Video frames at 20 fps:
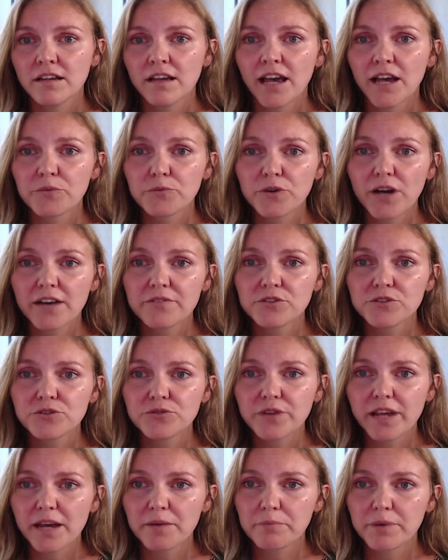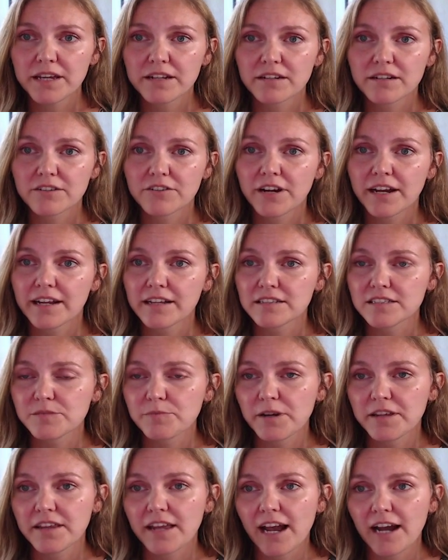and we'll have a new campaign on our hands
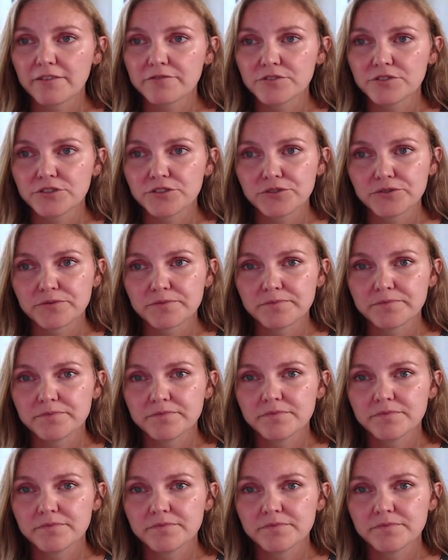by the afternoon.